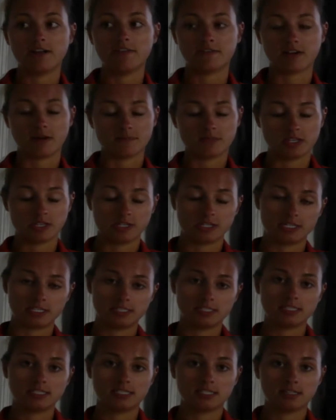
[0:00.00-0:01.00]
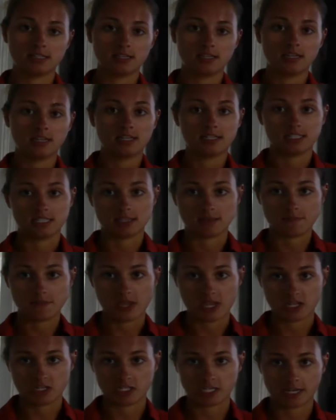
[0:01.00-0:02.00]
from the nurse to the
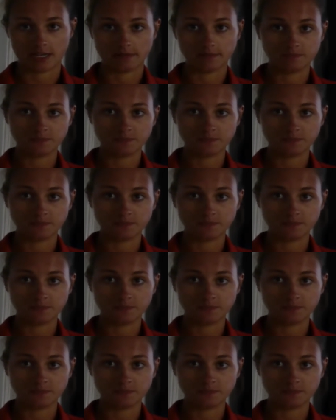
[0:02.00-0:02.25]
patient.